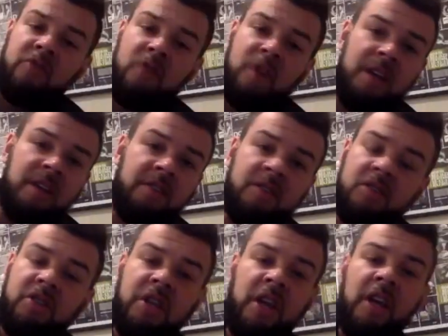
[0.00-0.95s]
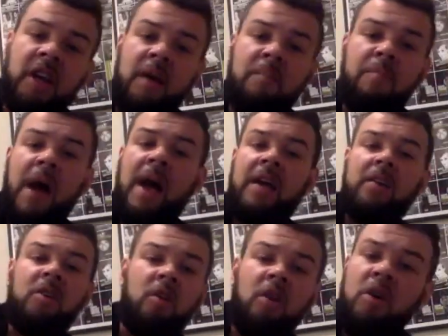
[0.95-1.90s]
drinks and shit. I'm
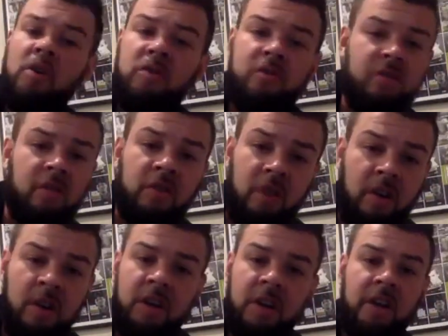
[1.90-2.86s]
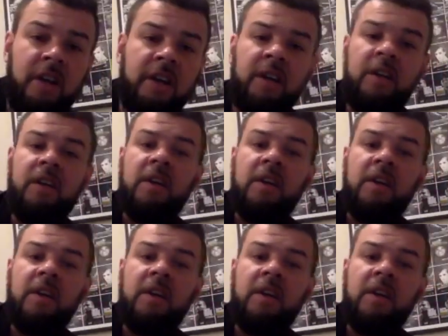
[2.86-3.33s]
buying clothes to look good.